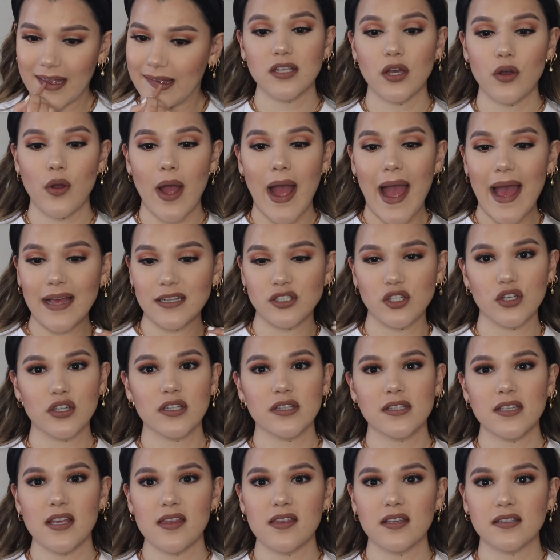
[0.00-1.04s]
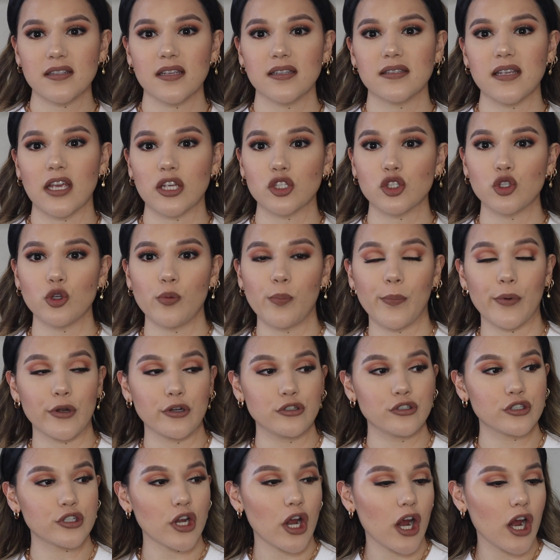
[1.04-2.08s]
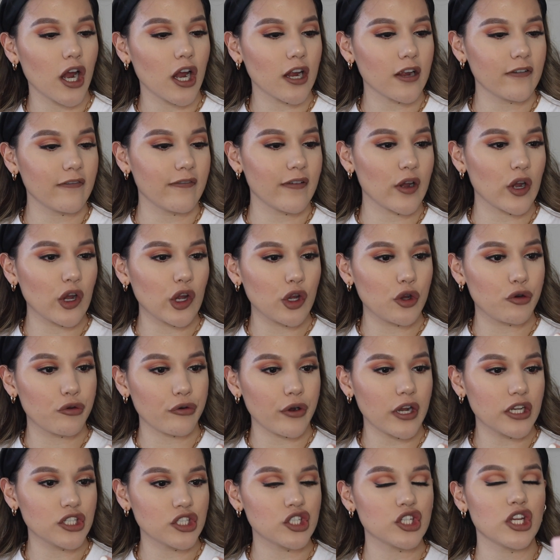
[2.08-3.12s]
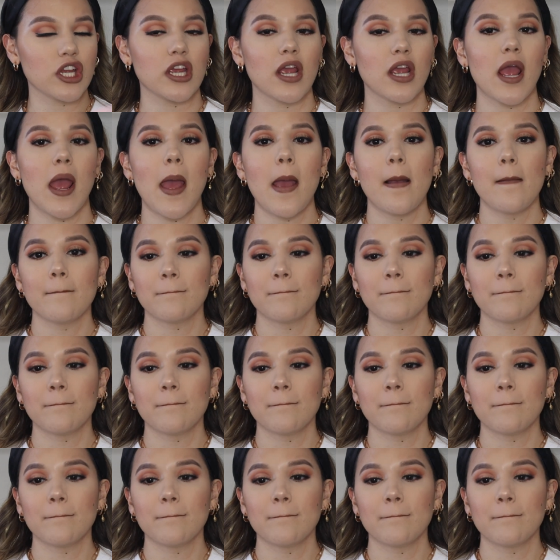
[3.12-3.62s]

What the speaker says: So as you can see, this is like super dark, very grungy,